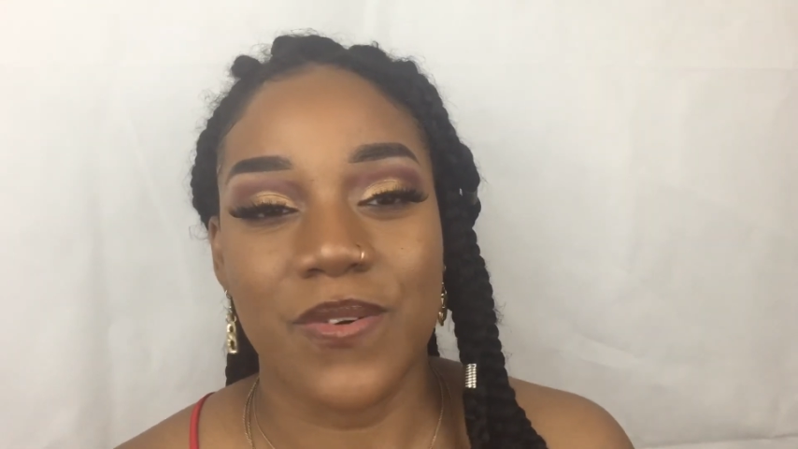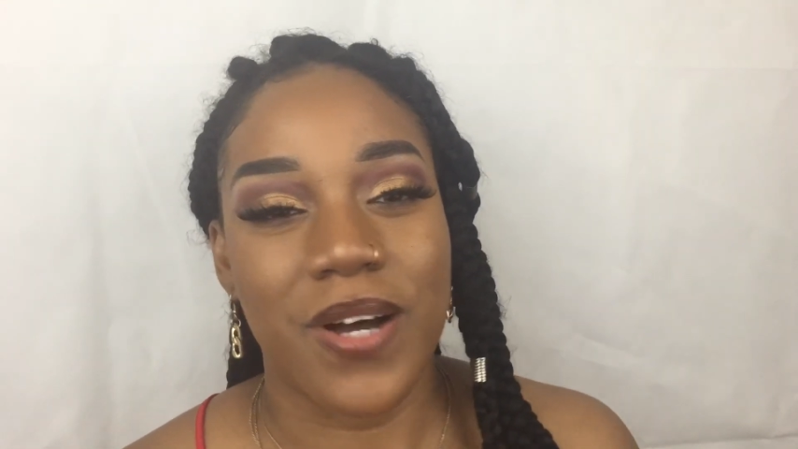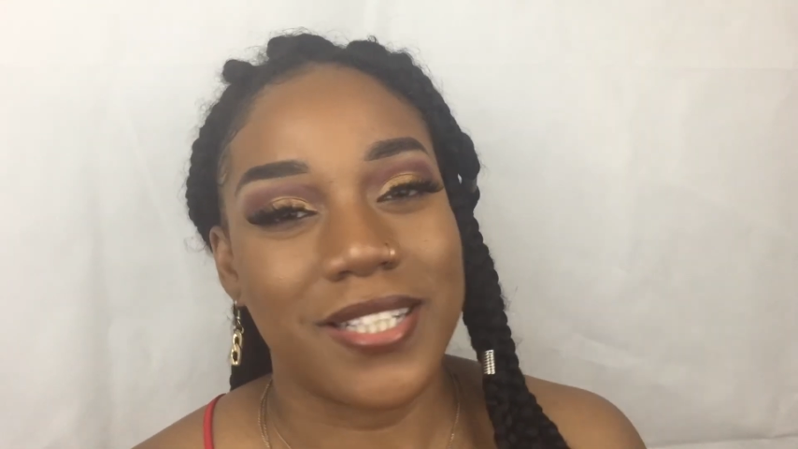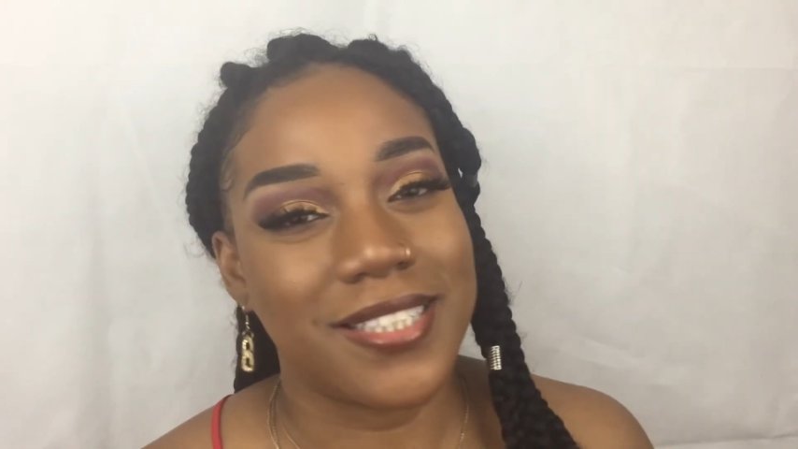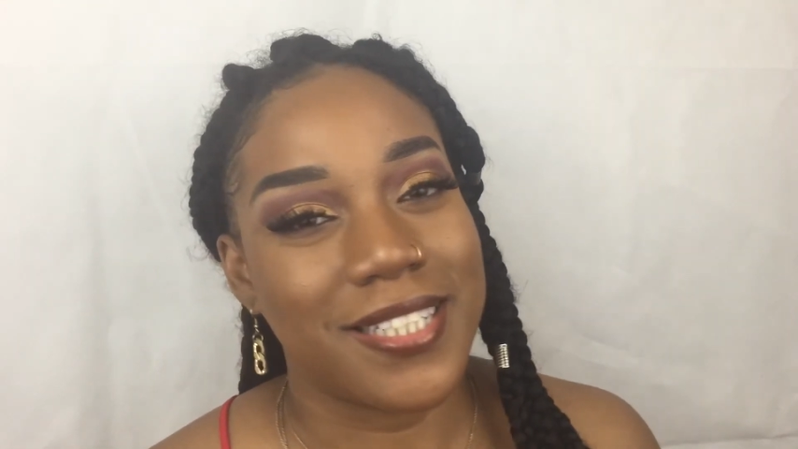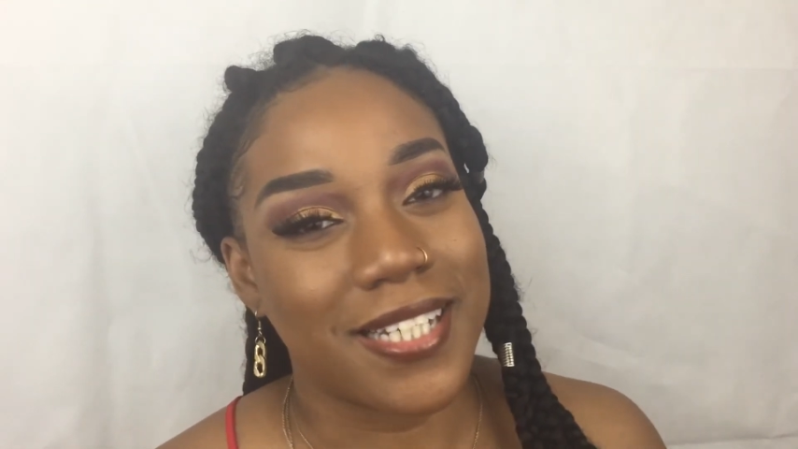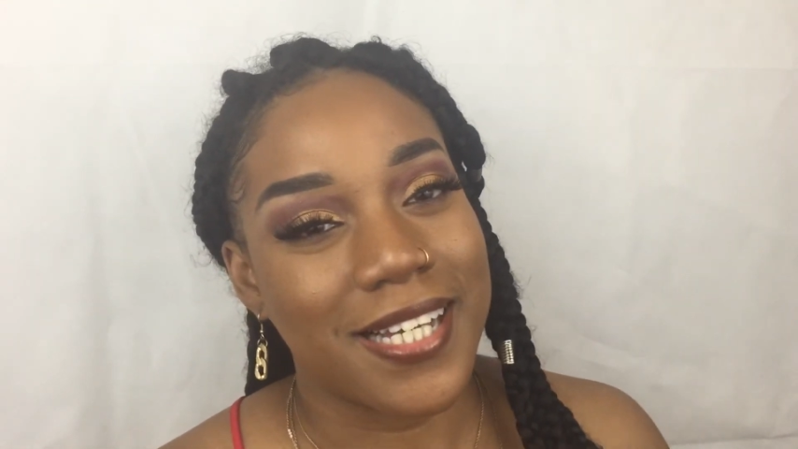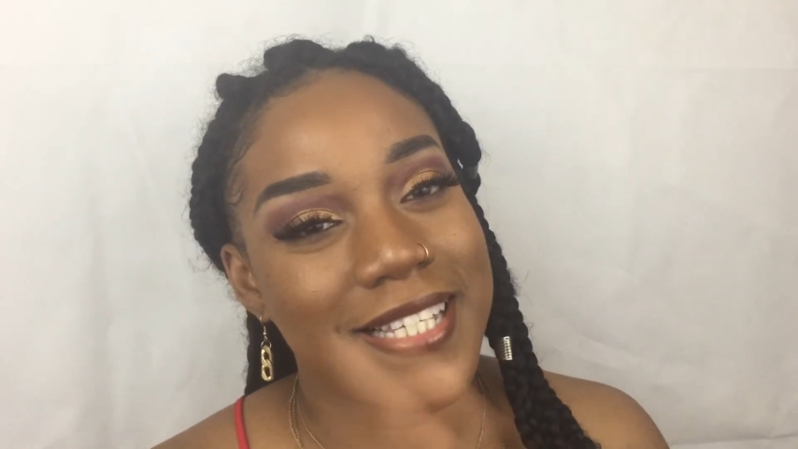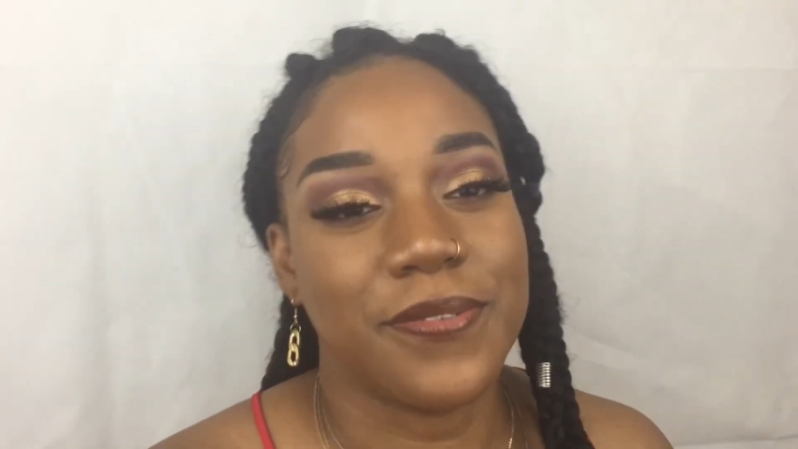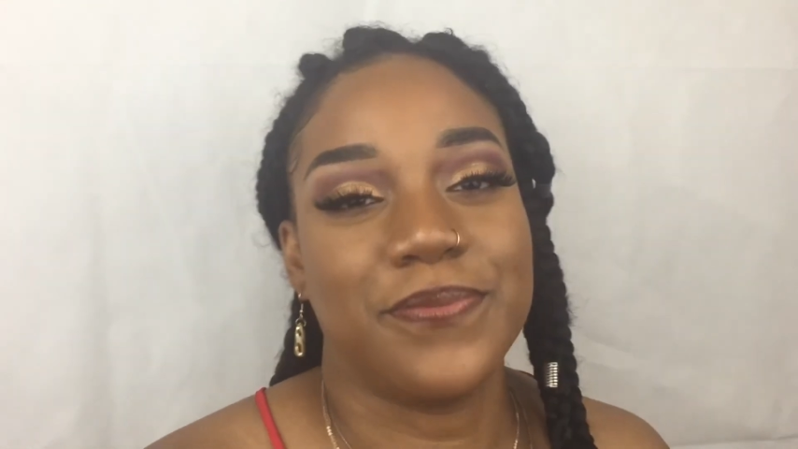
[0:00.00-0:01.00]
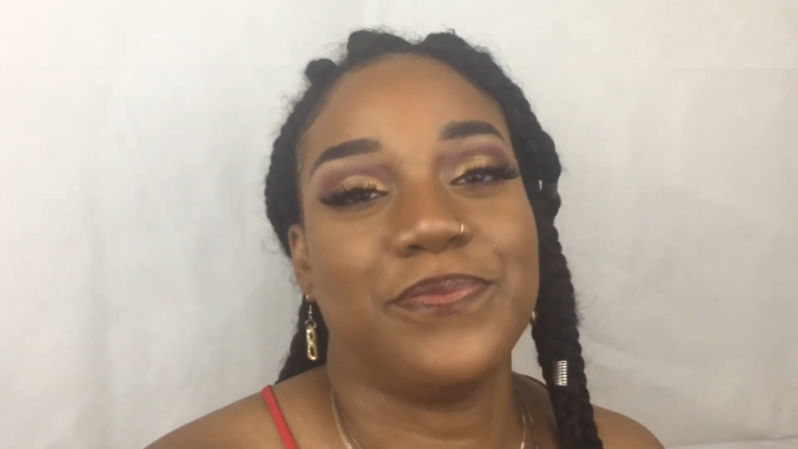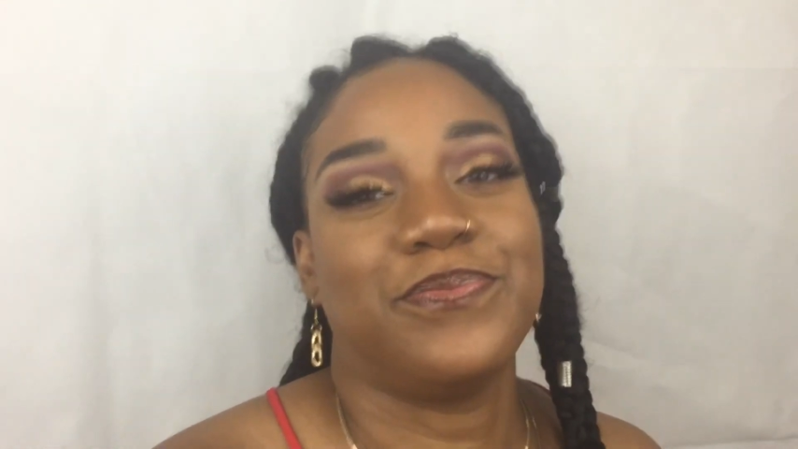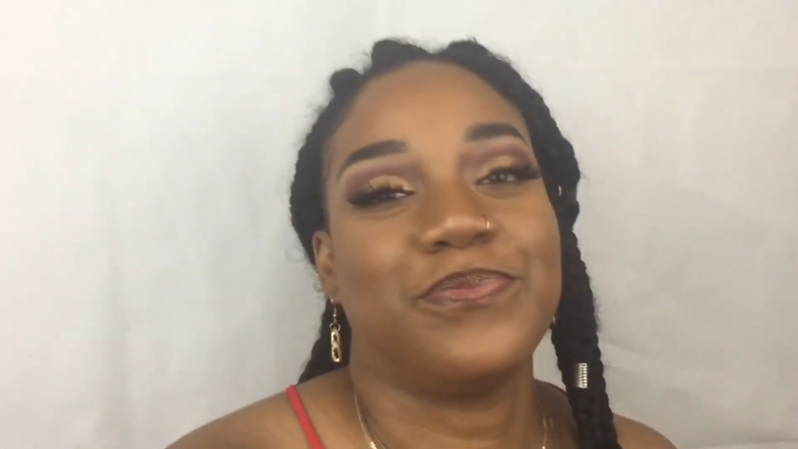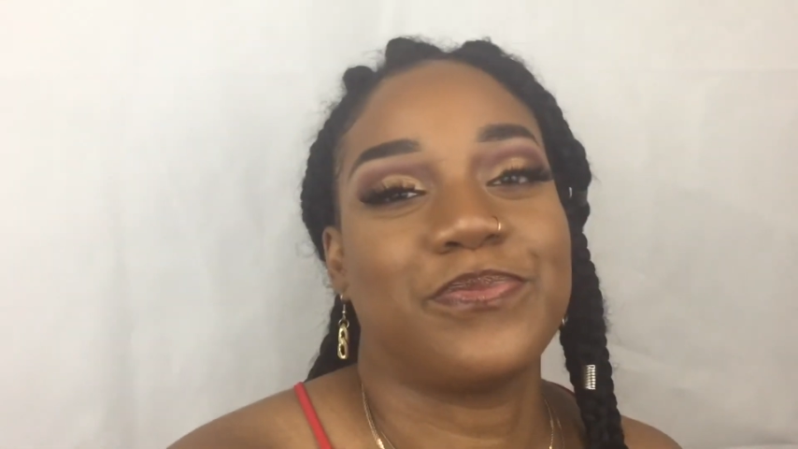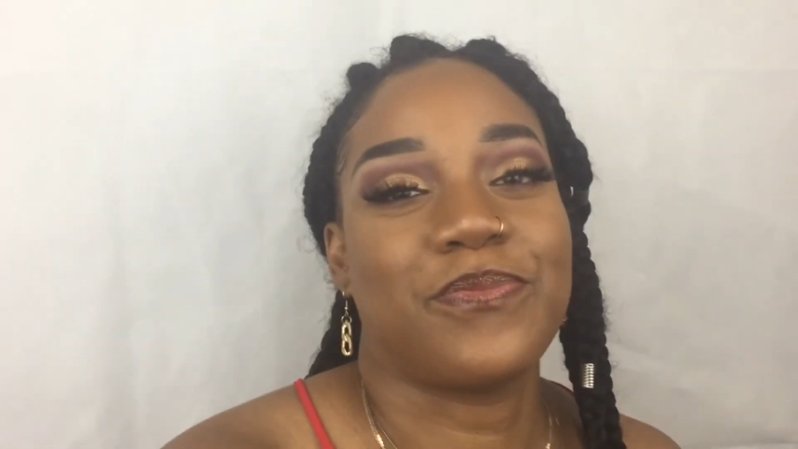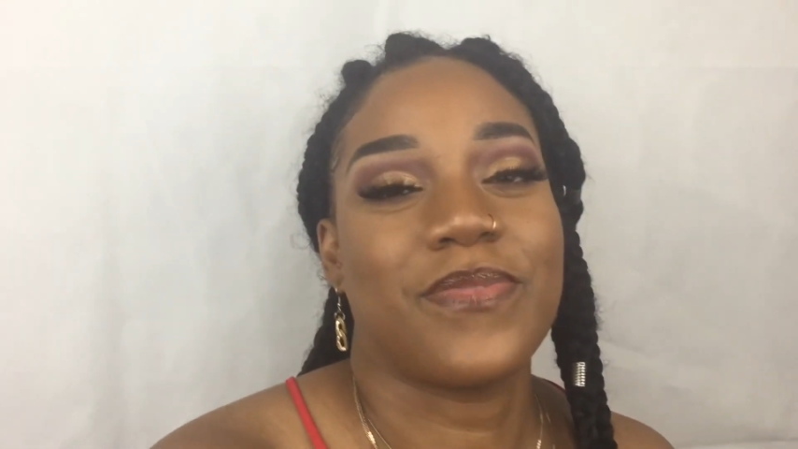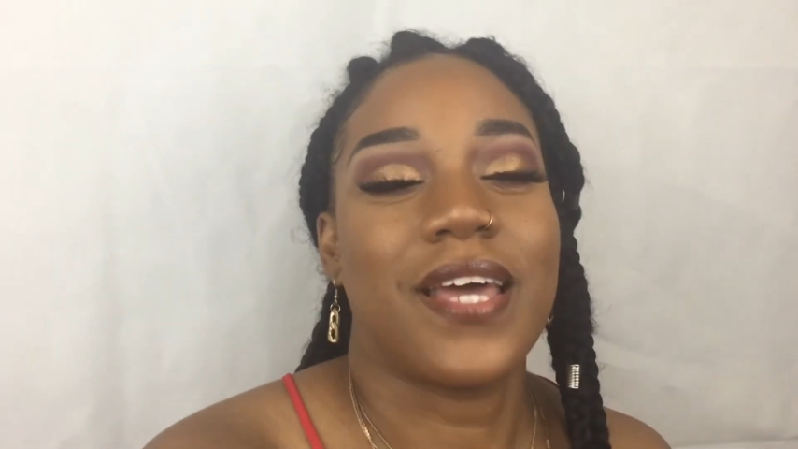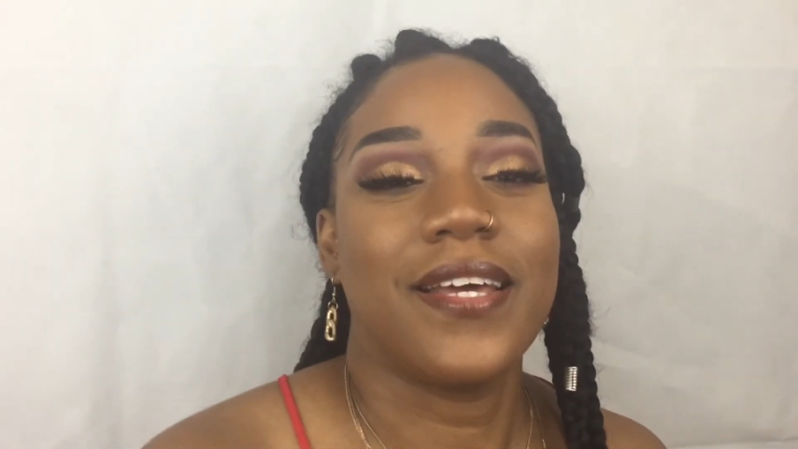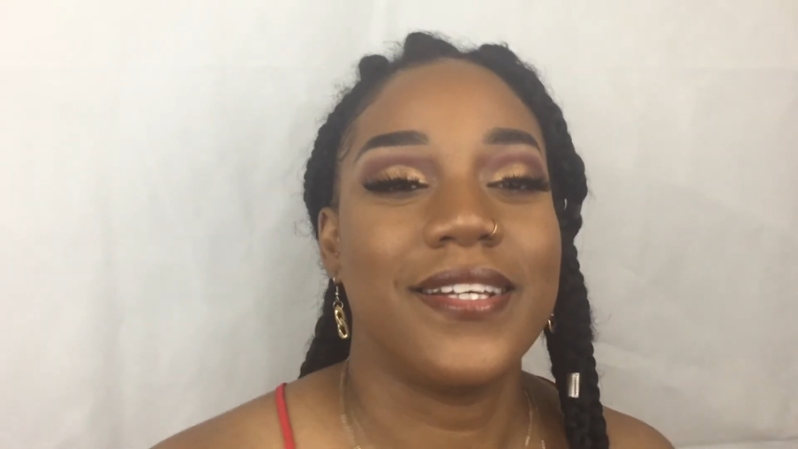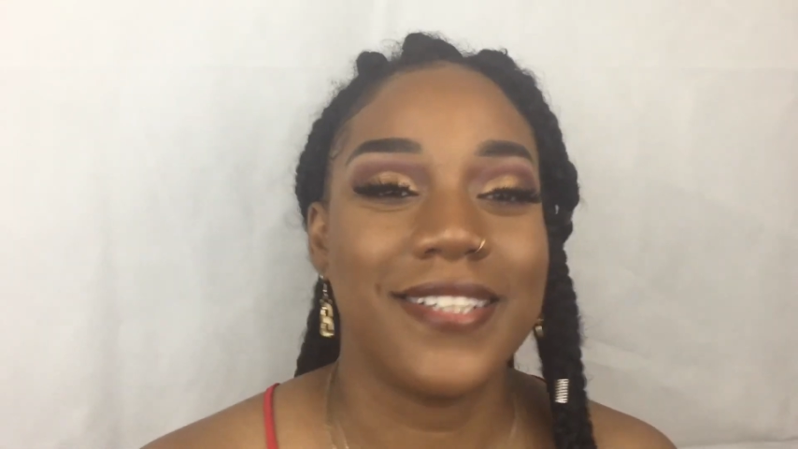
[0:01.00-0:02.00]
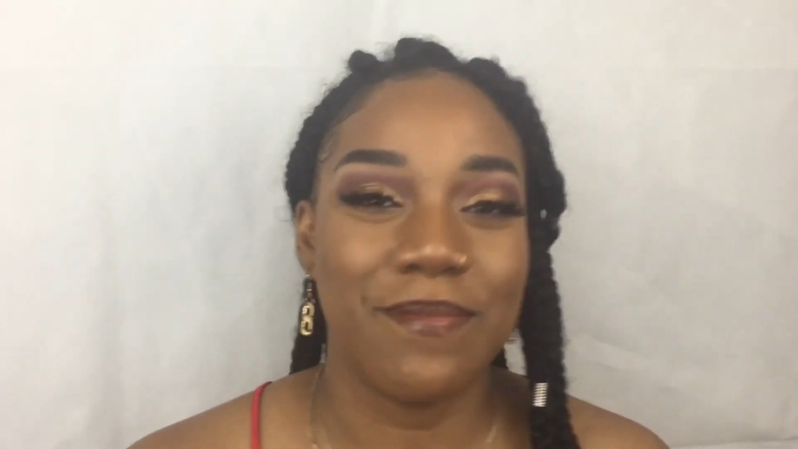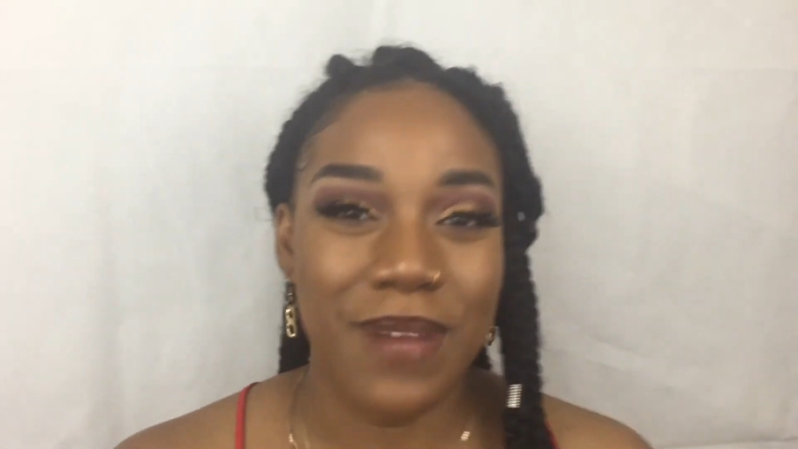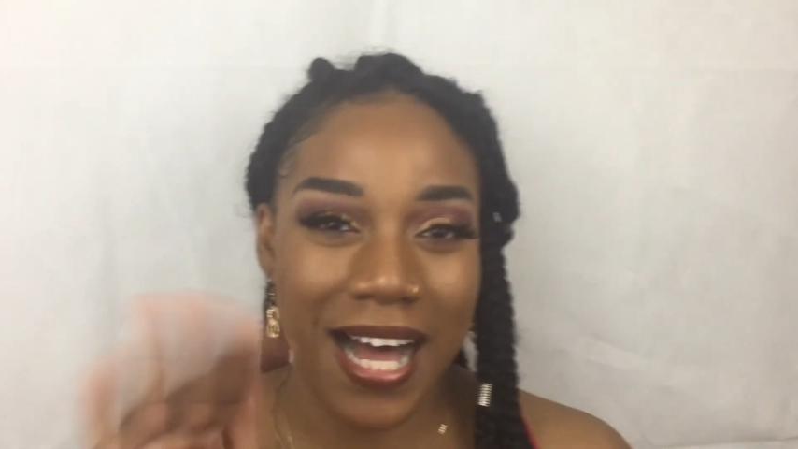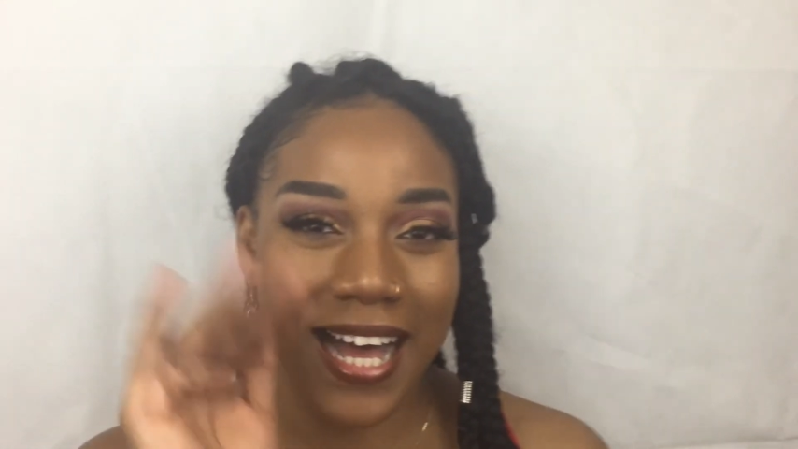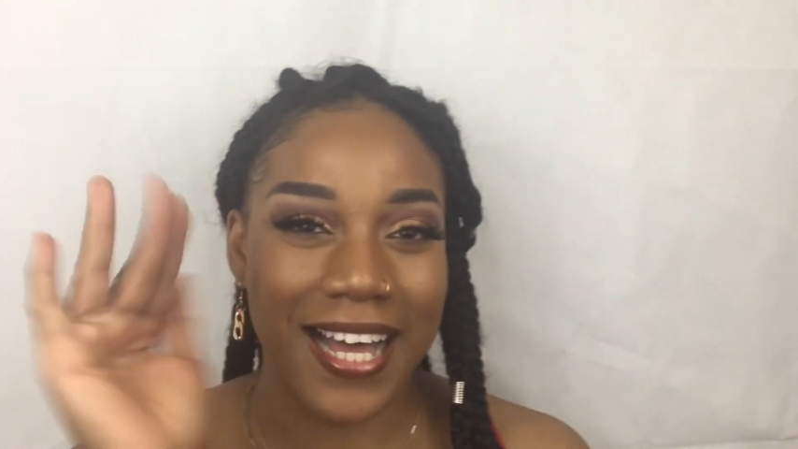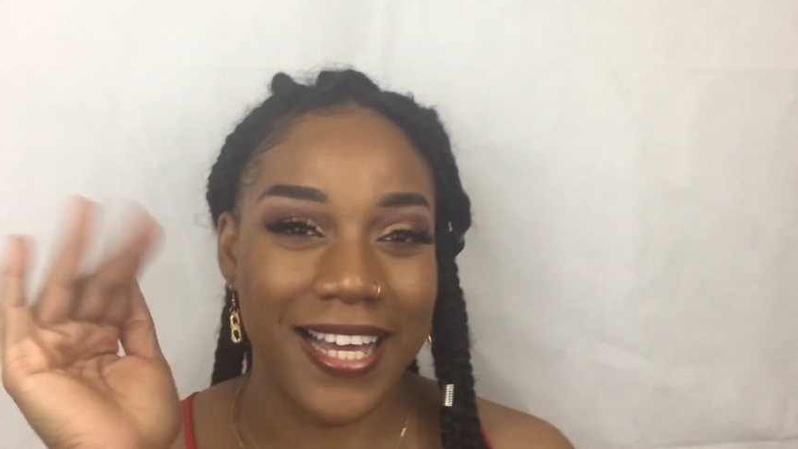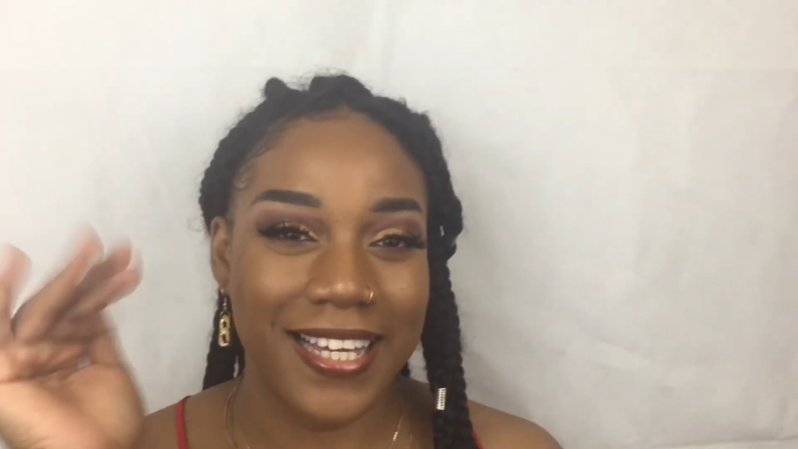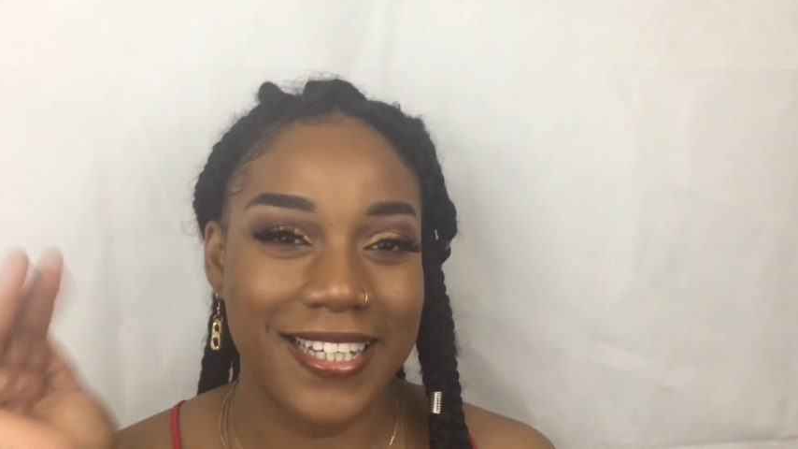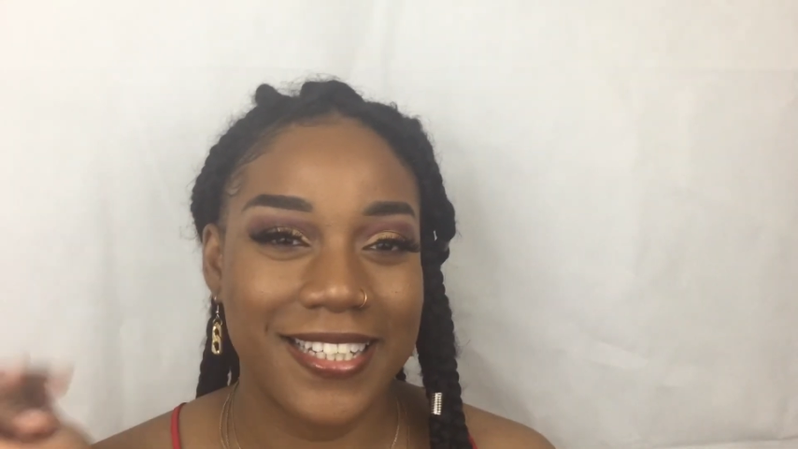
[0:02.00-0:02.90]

watching. Bye.